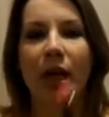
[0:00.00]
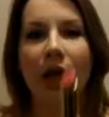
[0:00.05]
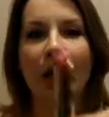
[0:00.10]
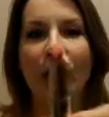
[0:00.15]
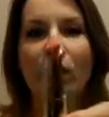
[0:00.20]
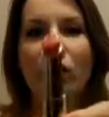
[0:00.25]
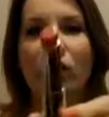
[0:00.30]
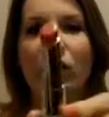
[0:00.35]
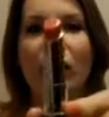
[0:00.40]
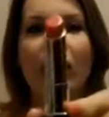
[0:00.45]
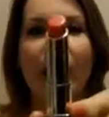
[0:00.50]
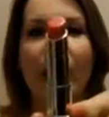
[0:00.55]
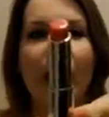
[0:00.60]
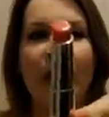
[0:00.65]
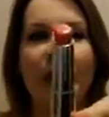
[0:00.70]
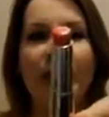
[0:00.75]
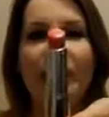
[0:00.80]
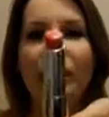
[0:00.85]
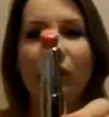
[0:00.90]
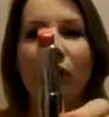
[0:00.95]
And actually I
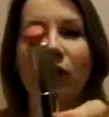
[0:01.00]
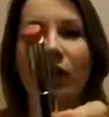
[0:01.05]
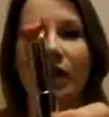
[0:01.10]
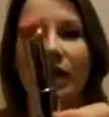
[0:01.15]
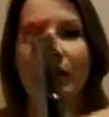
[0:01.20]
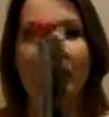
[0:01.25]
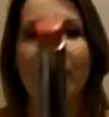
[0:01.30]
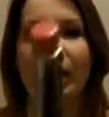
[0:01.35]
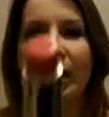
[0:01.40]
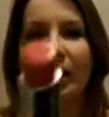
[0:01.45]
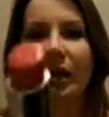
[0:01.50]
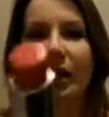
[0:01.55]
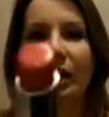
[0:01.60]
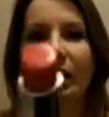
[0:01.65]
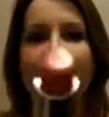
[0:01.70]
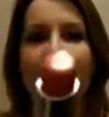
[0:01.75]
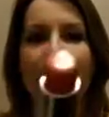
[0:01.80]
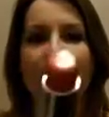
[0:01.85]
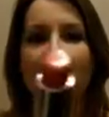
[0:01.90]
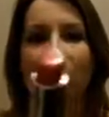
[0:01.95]
had this on last
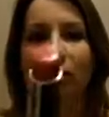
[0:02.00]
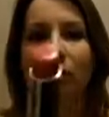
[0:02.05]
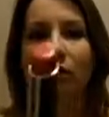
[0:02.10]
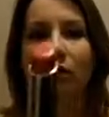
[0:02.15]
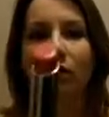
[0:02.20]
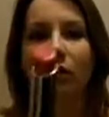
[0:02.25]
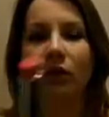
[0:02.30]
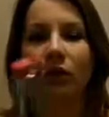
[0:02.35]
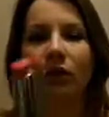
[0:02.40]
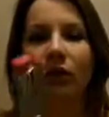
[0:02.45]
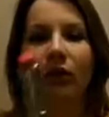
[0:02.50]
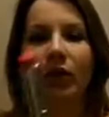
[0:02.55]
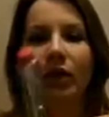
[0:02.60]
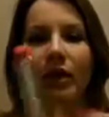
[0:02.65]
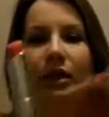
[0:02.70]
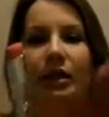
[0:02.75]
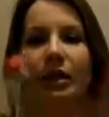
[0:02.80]
night. I don't know if you can